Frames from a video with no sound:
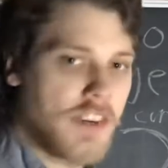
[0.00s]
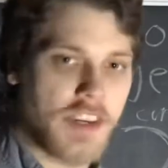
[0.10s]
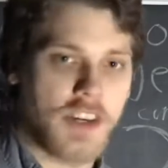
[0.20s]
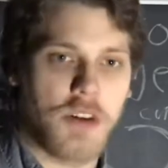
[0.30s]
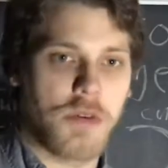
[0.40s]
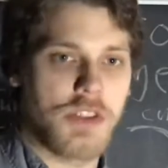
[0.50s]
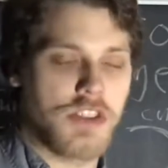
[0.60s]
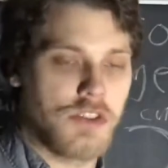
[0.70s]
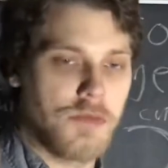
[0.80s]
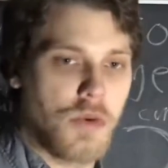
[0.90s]
figure,
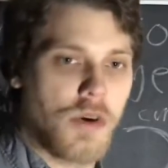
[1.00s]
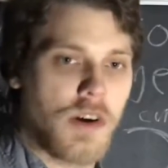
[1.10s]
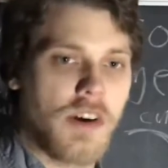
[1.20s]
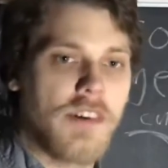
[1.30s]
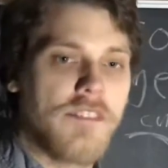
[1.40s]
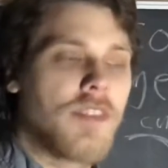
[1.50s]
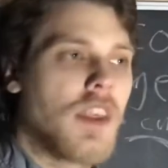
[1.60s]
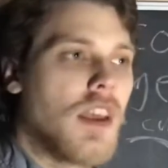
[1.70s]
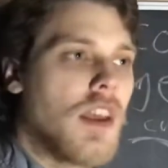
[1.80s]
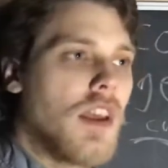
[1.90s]
which is more
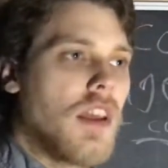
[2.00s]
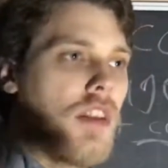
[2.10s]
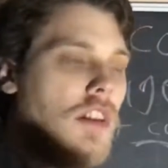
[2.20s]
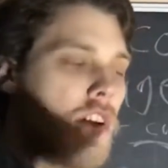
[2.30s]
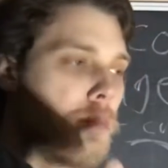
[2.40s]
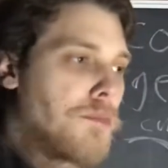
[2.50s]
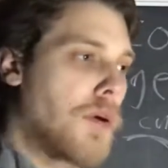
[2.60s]
like